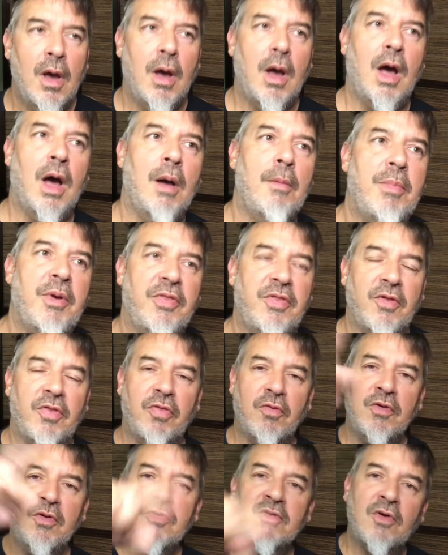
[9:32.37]
Um, but the
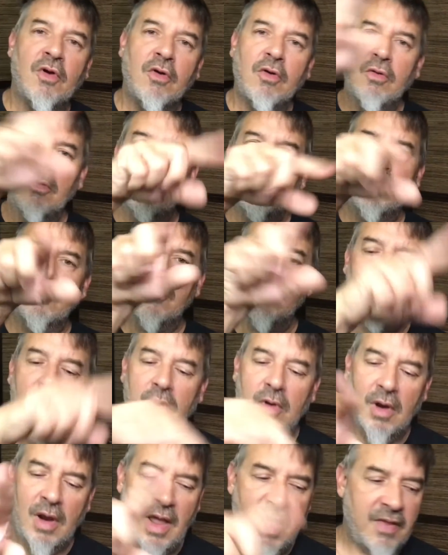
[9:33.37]
three circles
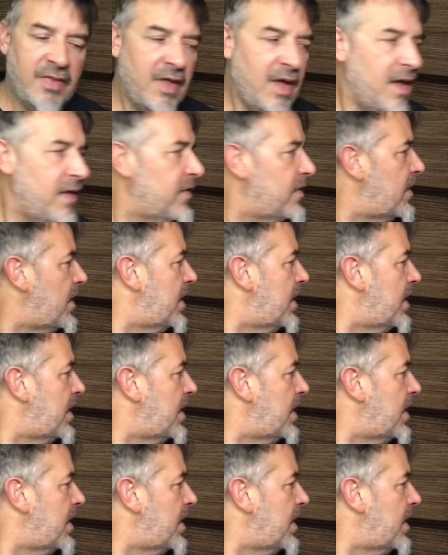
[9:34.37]
like that,